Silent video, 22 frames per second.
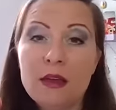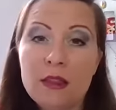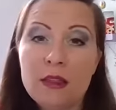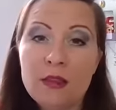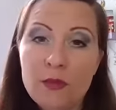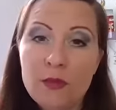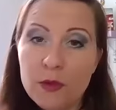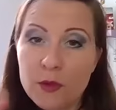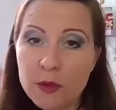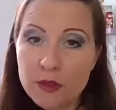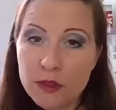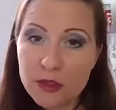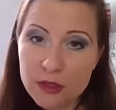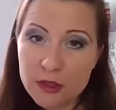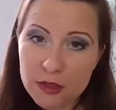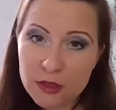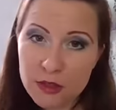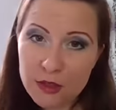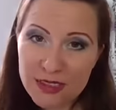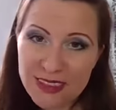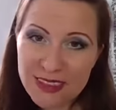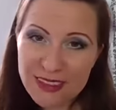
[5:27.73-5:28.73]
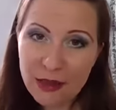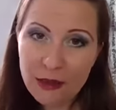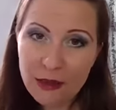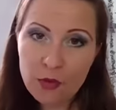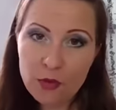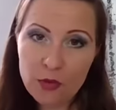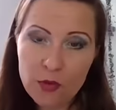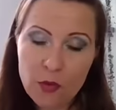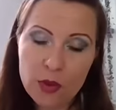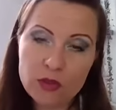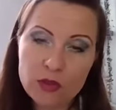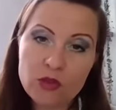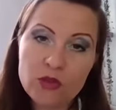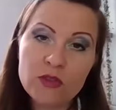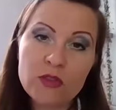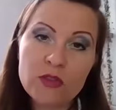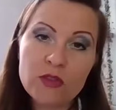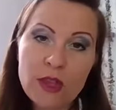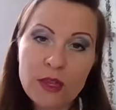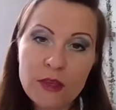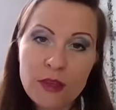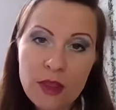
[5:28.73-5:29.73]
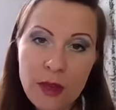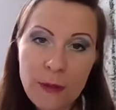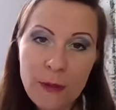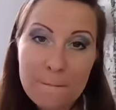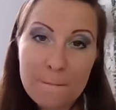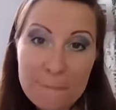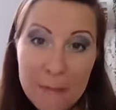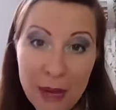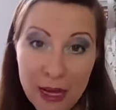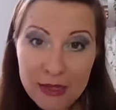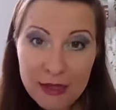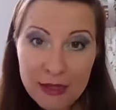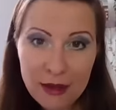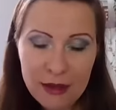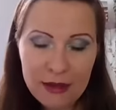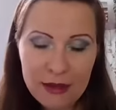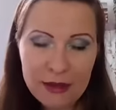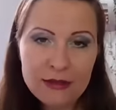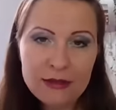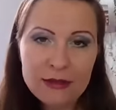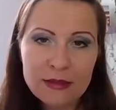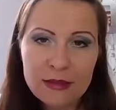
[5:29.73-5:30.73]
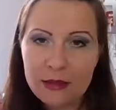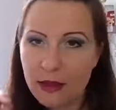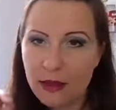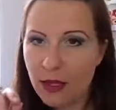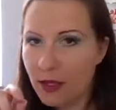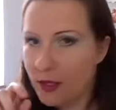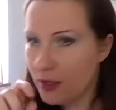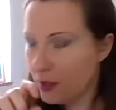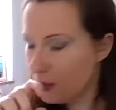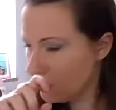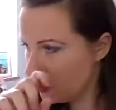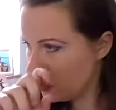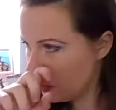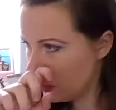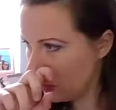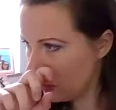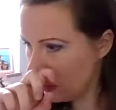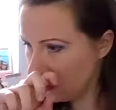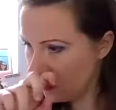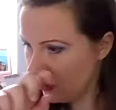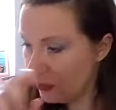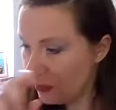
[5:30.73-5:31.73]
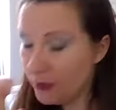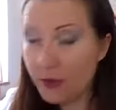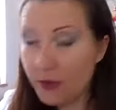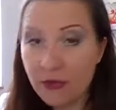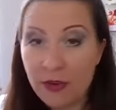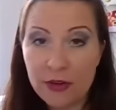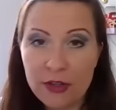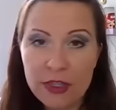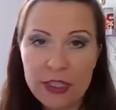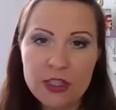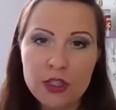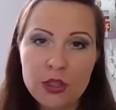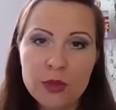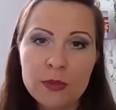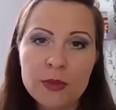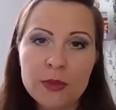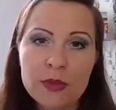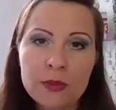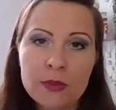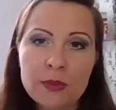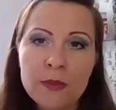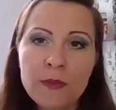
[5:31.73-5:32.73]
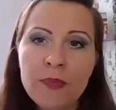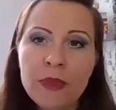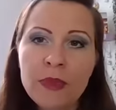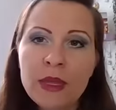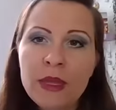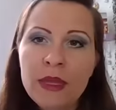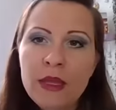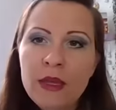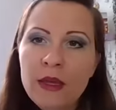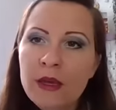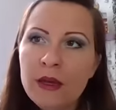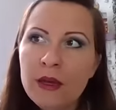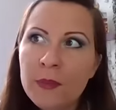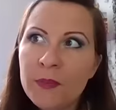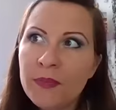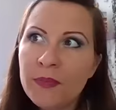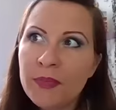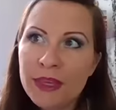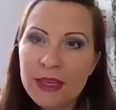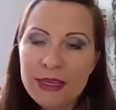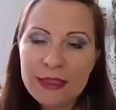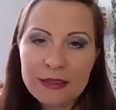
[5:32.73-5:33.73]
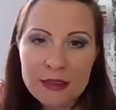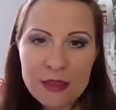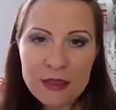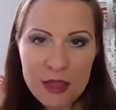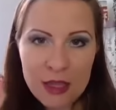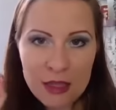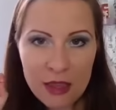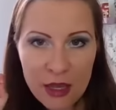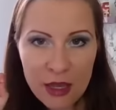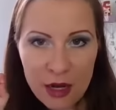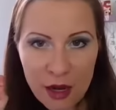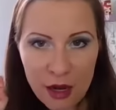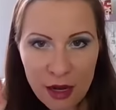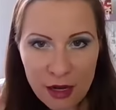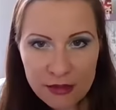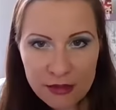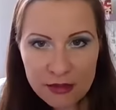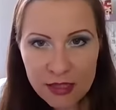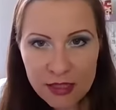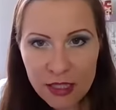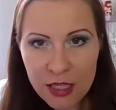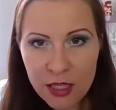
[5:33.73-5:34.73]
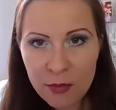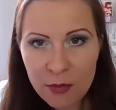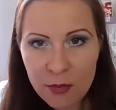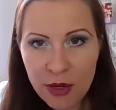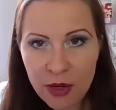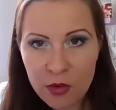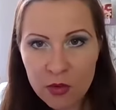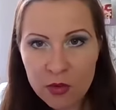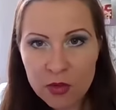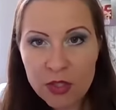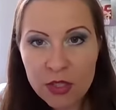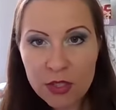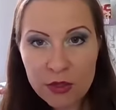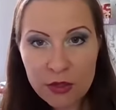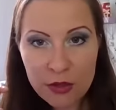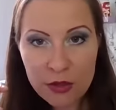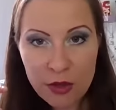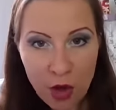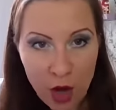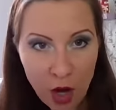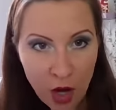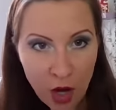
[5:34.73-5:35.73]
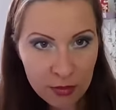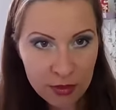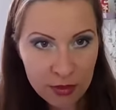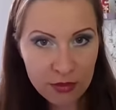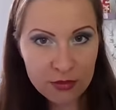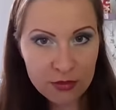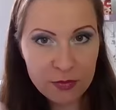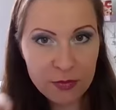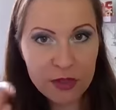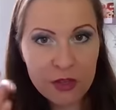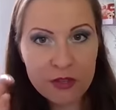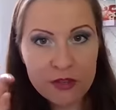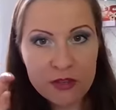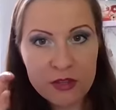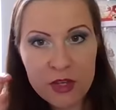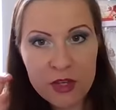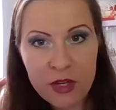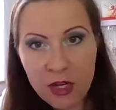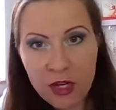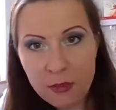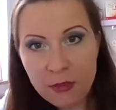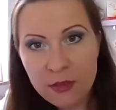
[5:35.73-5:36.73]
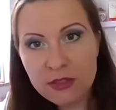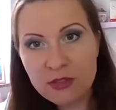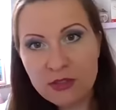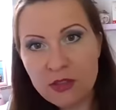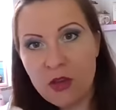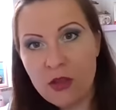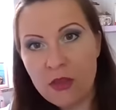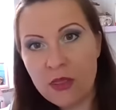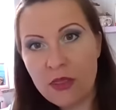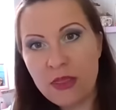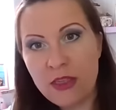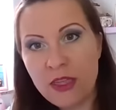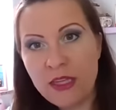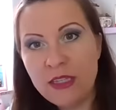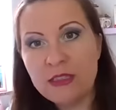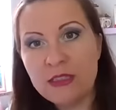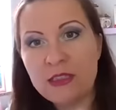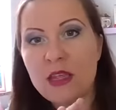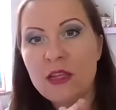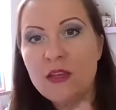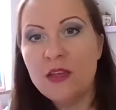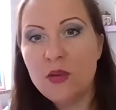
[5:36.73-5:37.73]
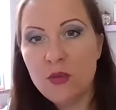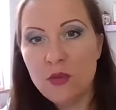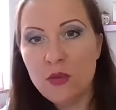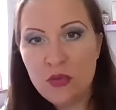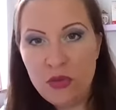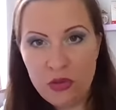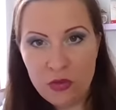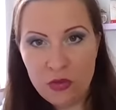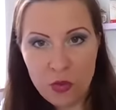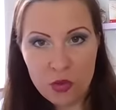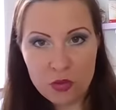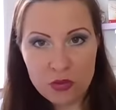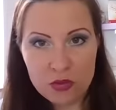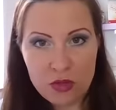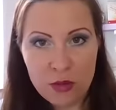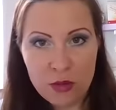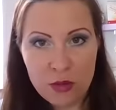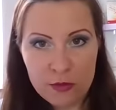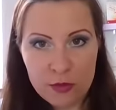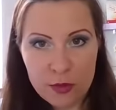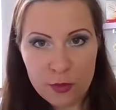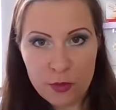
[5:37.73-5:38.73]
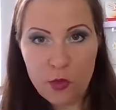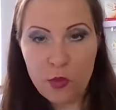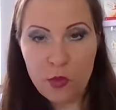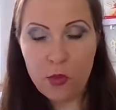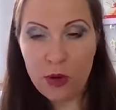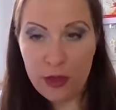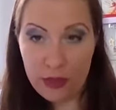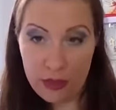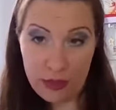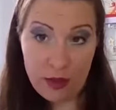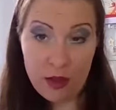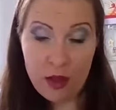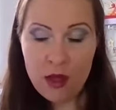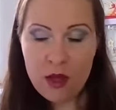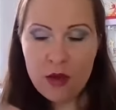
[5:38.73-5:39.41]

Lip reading: the first set of questions that they might ask, and it's very, very typical, is that they are asking about hobbies, because the hobbies are the things that you feel most comfortable with,